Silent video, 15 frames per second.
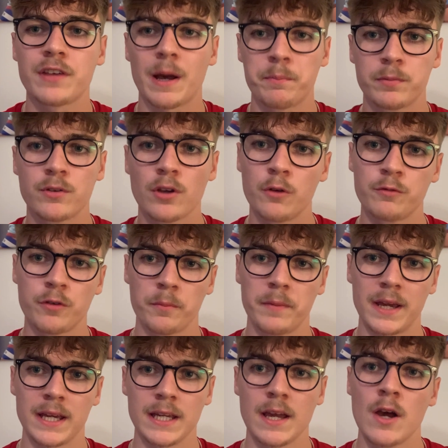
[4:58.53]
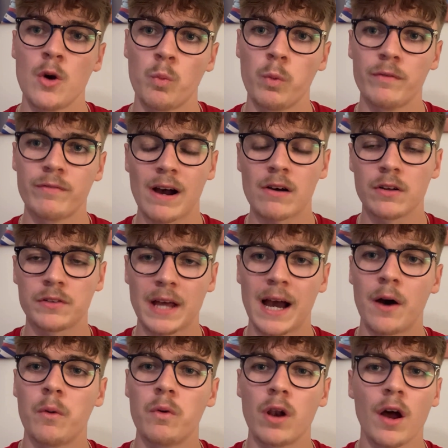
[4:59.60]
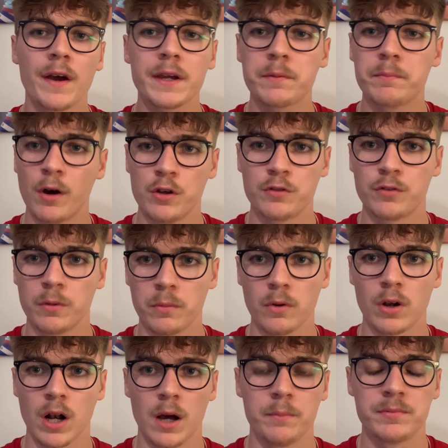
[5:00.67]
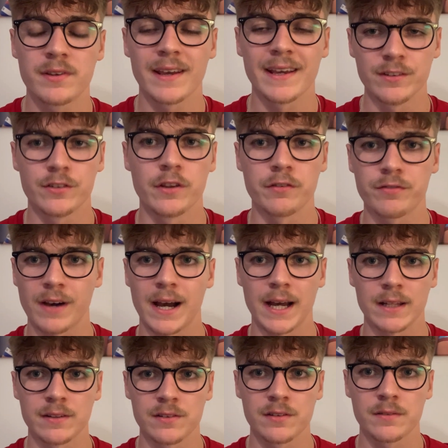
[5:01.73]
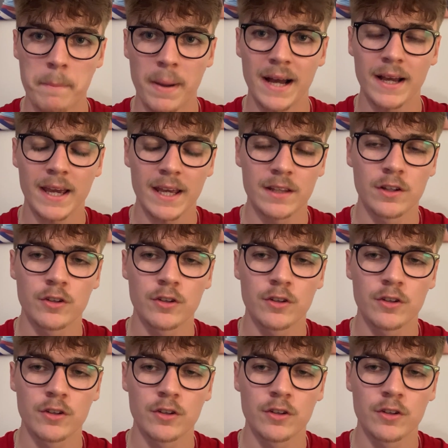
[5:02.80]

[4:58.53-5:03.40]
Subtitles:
episode for me, without a doubt, like most football clubs, is the fans. Back in the